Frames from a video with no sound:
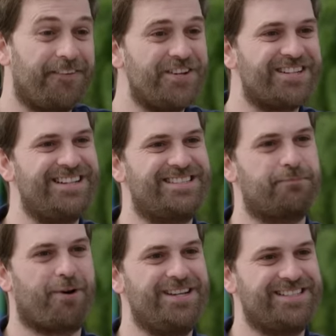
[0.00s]
Fusion is
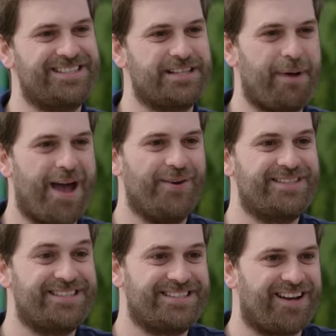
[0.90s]
the process that
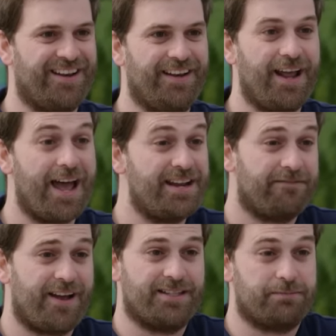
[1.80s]
powers the sun, and in
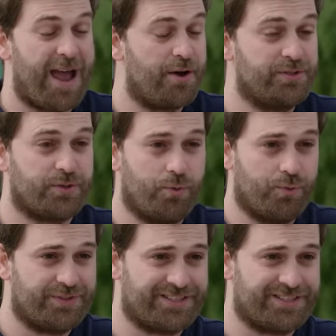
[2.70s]
fact, it powers all